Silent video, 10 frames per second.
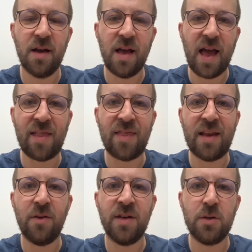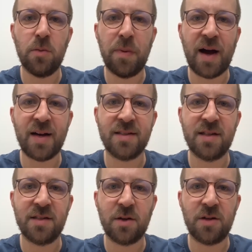and then you need to pass
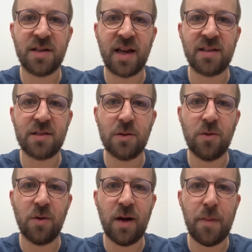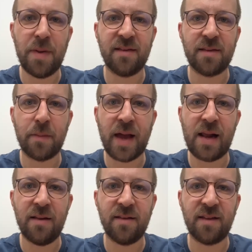this context to
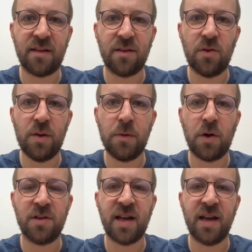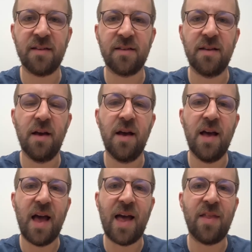libxml set stream context,
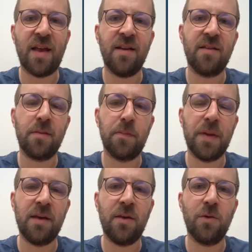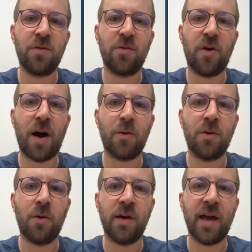and then it's being used for
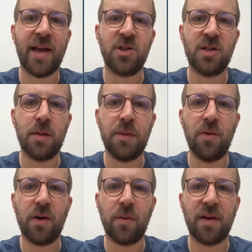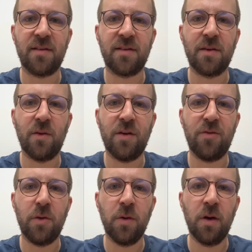outgoing HTTP requests. So if
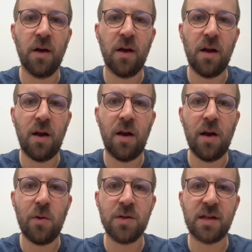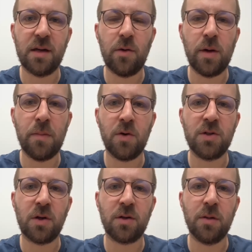you load a remote
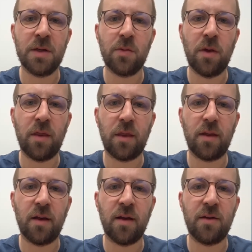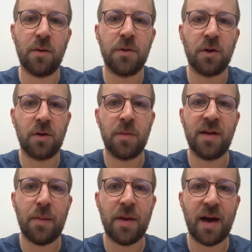document with DOMDocument
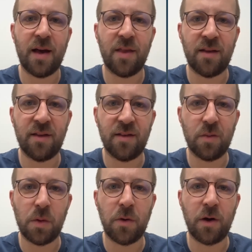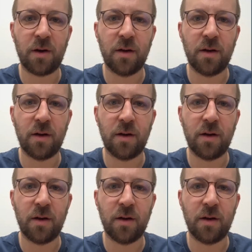API, then this will work.